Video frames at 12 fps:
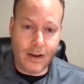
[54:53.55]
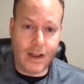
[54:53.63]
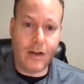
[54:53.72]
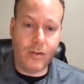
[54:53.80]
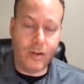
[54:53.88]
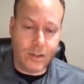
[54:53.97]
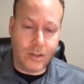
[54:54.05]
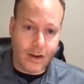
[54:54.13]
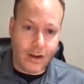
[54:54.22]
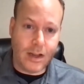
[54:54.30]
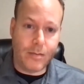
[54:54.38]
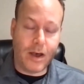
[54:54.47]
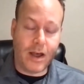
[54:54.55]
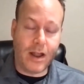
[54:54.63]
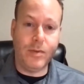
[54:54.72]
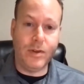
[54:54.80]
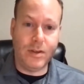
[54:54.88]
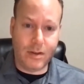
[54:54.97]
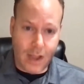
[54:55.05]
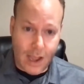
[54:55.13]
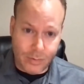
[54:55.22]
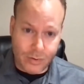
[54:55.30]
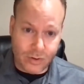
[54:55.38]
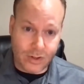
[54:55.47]
Not only talking about it, but
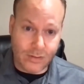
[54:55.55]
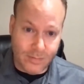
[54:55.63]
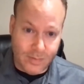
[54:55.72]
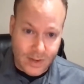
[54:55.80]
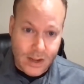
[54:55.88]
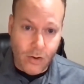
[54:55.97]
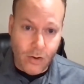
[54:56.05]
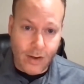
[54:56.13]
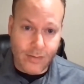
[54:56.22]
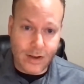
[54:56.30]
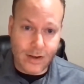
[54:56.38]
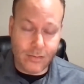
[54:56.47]
capturing video of it,